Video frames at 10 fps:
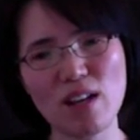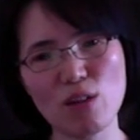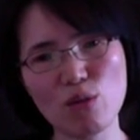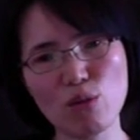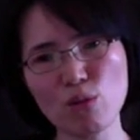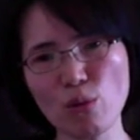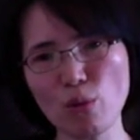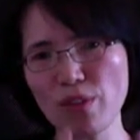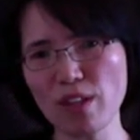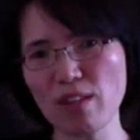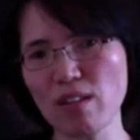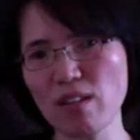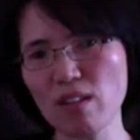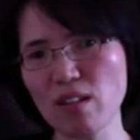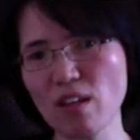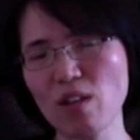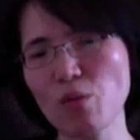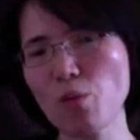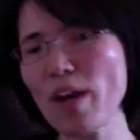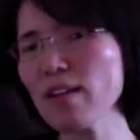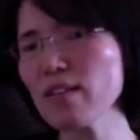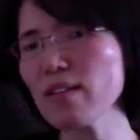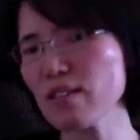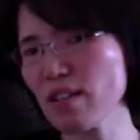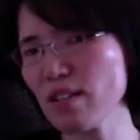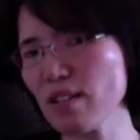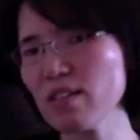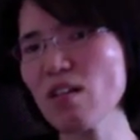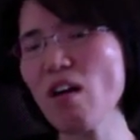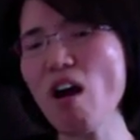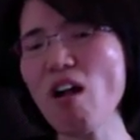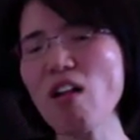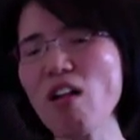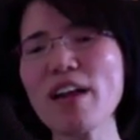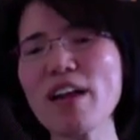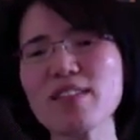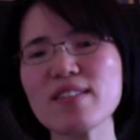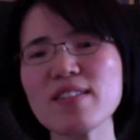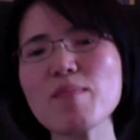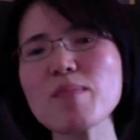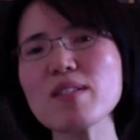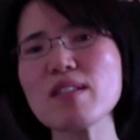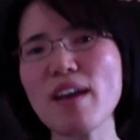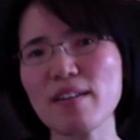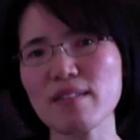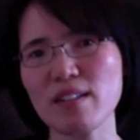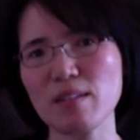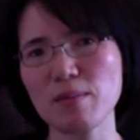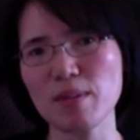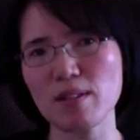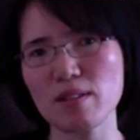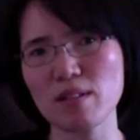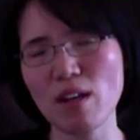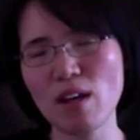through authentic and well-designed call and CMC activities.